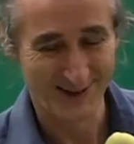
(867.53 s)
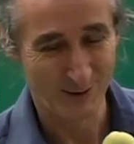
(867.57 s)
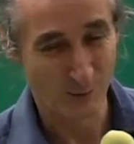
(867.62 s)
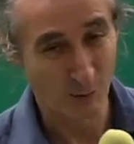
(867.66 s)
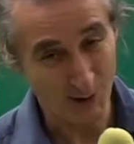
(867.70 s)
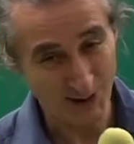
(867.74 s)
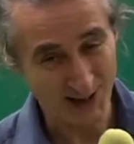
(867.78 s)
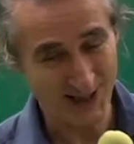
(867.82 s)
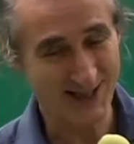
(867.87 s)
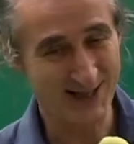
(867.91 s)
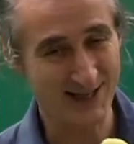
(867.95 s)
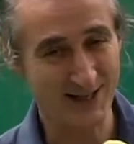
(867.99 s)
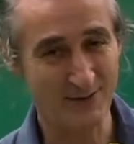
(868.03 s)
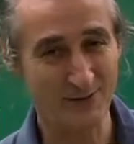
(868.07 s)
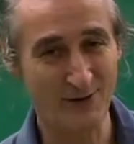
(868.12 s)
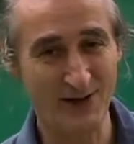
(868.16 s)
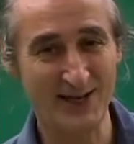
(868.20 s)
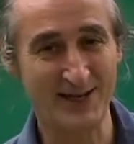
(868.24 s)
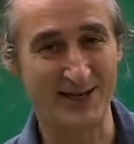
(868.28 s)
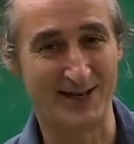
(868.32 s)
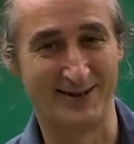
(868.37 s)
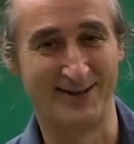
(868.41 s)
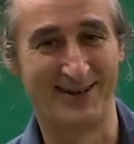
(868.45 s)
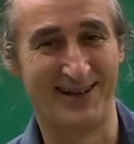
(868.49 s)
watch
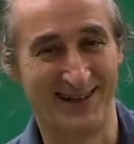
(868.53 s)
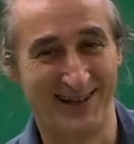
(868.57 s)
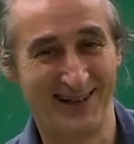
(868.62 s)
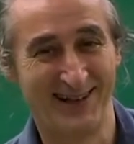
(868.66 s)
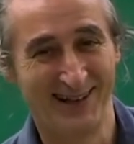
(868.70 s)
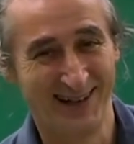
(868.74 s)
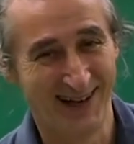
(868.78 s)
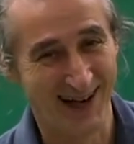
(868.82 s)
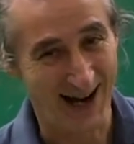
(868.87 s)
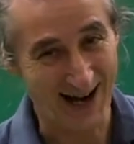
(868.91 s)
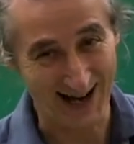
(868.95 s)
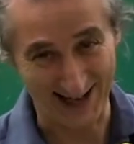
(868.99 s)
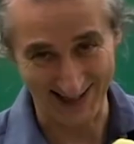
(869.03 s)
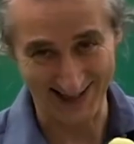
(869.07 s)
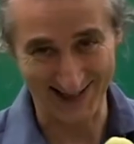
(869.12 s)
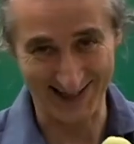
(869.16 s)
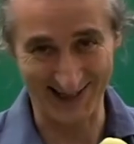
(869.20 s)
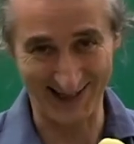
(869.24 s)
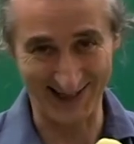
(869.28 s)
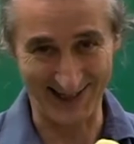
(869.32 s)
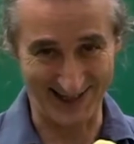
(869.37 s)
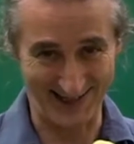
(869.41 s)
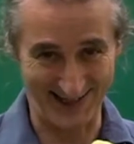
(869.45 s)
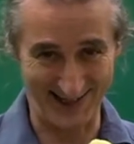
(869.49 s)
TV.
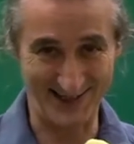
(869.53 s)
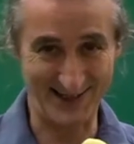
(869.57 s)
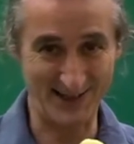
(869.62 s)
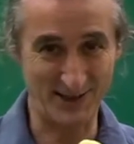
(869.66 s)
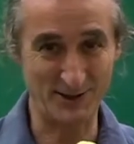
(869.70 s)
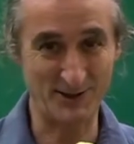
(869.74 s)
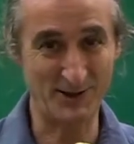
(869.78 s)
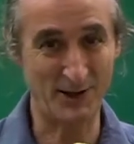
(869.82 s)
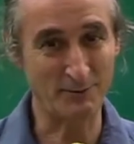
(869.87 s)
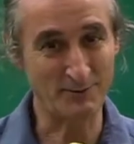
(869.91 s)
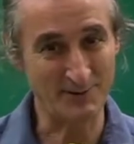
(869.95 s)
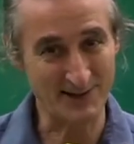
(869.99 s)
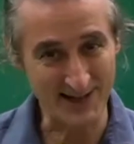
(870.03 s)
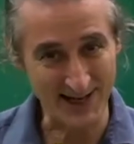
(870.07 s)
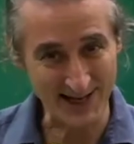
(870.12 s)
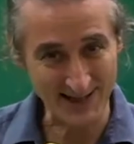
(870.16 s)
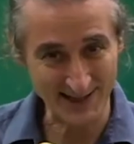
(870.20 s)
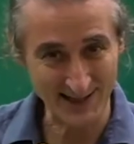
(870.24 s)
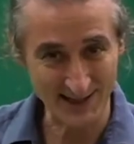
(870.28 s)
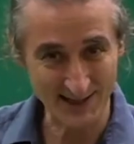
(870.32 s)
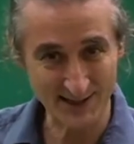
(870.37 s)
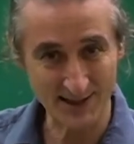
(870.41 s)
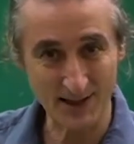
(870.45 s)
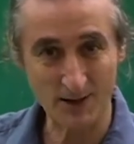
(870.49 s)
Actually, you don't
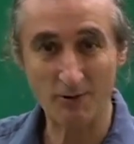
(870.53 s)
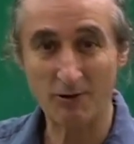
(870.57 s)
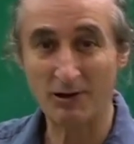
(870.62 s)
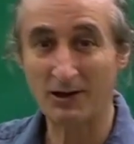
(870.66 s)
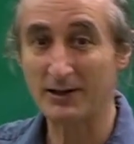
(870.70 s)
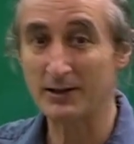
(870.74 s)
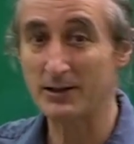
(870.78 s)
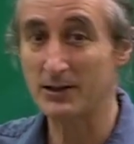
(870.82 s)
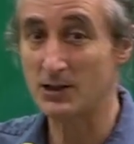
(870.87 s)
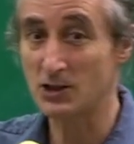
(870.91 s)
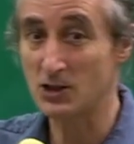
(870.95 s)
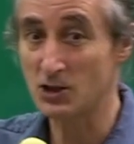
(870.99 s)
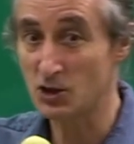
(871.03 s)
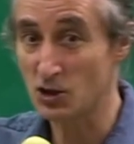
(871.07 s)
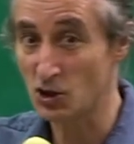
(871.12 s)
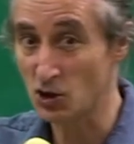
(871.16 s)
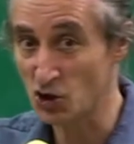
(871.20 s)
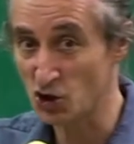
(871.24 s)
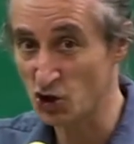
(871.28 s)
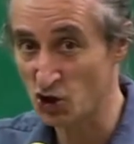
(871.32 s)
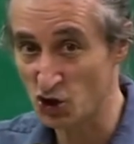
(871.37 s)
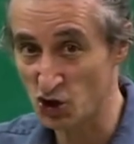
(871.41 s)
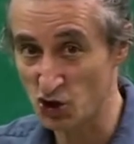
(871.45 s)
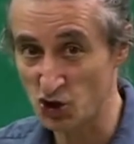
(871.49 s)
necessarily need to
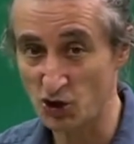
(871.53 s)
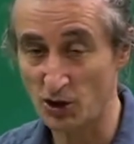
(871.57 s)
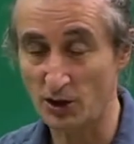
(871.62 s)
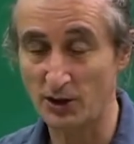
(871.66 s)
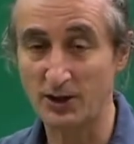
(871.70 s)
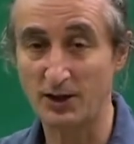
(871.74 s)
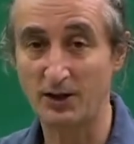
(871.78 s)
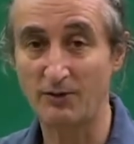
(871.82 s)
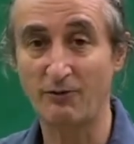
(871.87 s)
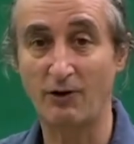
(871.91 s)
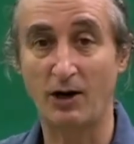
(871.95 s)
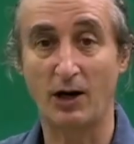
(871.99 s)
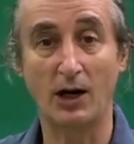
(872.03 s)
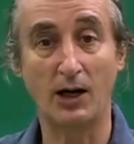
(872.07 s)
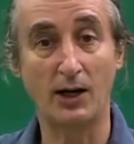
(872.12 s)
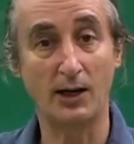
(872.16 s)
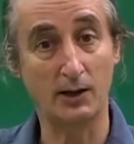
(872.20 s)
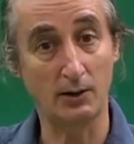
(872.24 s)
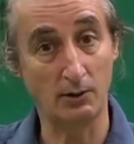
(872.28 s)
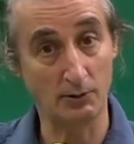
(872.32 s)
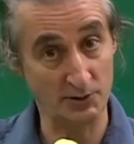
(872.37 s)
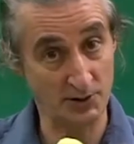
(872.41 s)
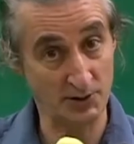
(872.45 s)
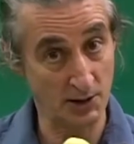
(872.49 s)
study for
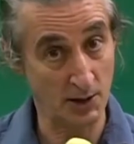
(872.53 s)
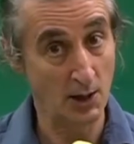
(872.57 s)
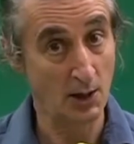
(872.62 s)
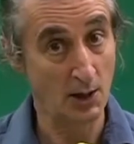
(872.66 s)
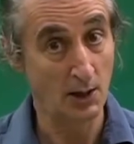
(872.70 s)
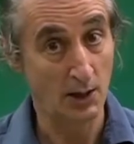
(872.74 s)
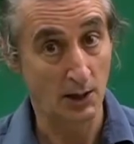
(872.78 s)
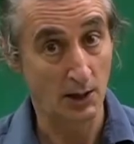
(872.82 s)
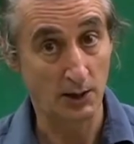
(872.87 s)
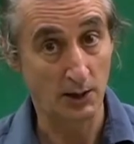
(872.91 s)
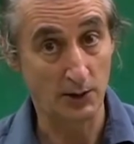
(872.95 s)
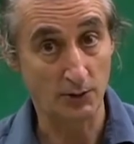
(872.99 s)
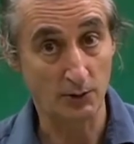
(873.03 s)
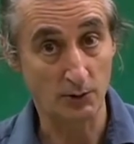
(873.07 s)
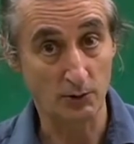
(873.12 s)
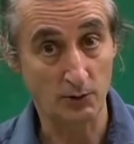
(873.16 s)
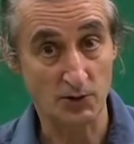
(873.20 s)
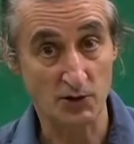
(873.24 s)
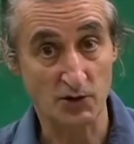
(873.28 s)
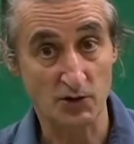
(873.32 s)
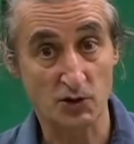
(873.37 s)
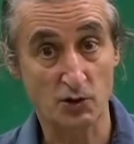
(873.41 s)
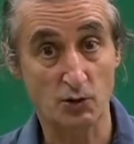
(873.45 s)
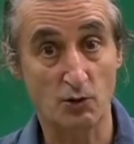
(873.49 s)
IELTS in
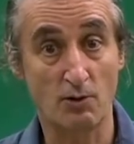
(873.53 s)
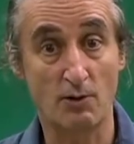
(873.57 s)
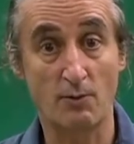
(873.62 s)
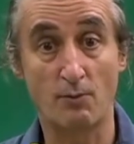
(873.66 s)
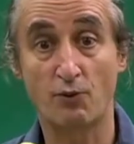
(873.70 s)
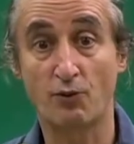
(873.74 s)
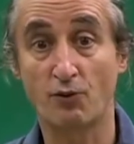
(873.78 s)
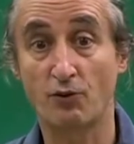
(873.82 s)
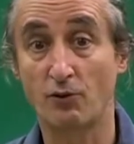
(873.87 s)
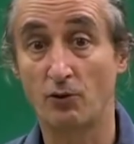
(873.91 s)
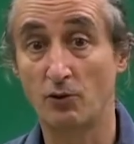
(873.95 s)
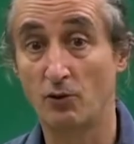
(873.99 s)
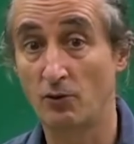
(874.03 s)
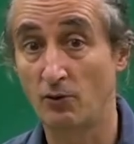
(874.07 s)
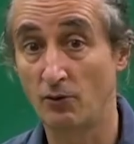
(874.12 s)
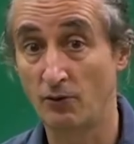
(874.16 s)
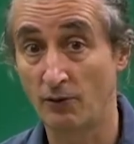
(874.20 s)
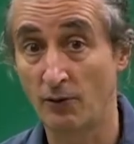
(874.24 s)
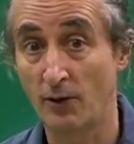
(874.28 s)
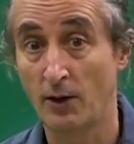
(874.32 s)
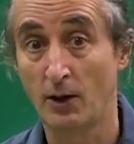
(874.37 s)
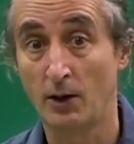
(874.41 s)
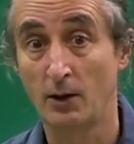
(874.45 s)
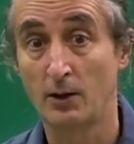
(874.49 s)
order to improve
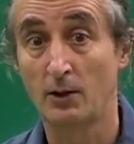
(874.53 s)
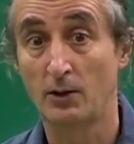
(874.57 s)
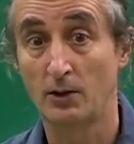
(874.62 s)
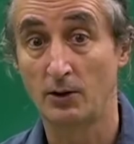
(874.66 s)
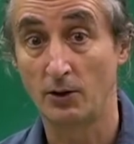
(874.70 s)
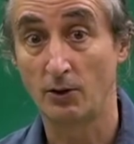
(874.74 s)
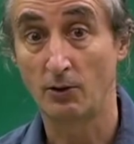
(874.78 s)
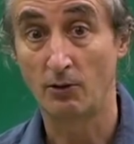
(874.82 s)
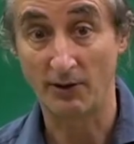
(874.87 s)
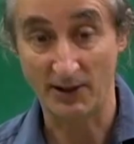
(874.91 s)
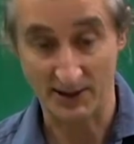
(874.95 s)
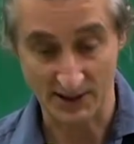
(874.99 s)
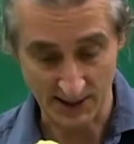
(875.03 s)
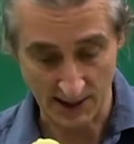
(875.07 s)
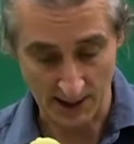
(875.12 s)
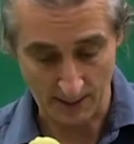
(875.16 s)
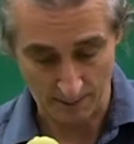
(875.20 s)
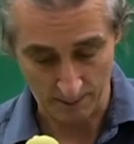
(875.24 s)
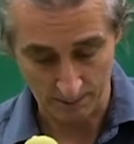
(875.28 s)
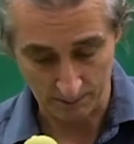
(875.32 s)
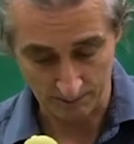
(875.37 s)
your exam